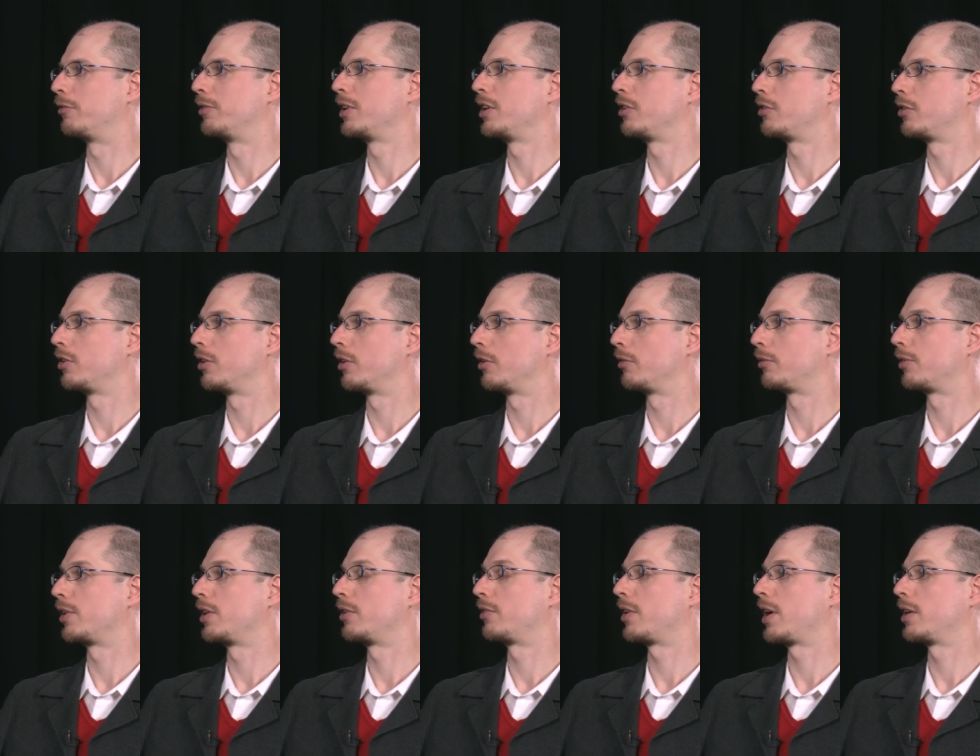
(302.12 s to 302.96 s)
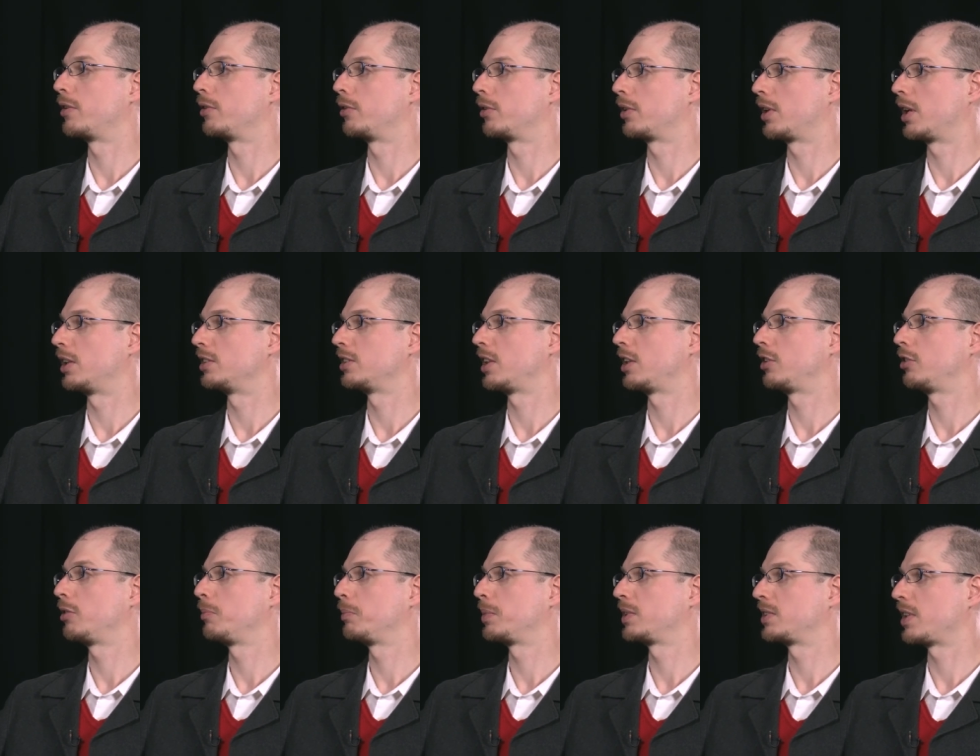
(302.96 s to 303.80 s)
regional free trade
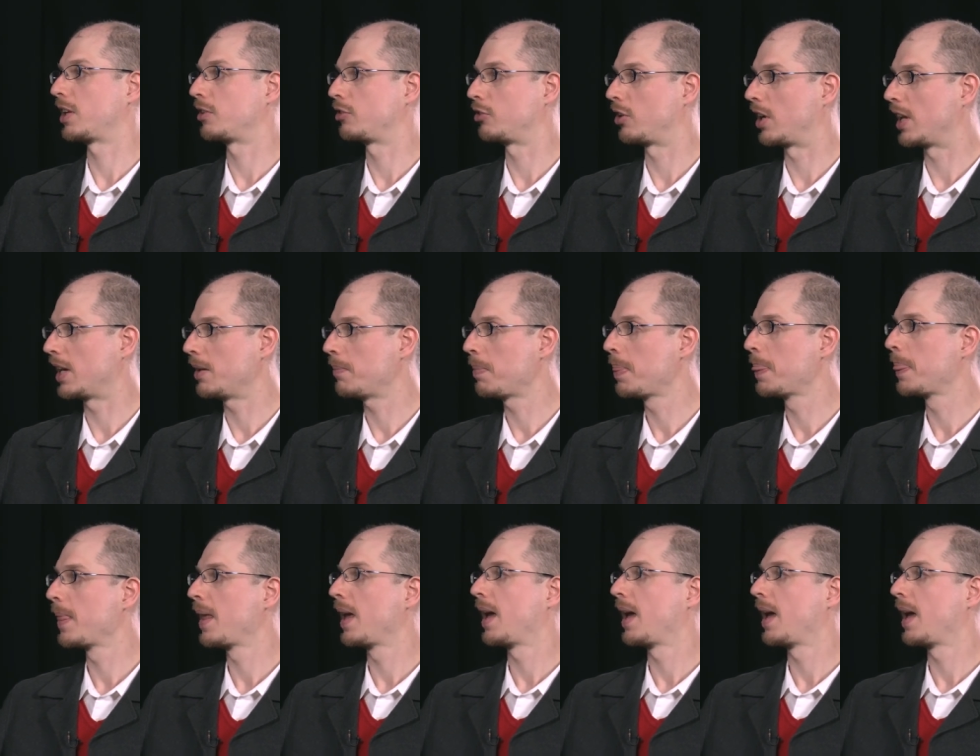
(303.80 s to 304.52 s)
organization, potentially.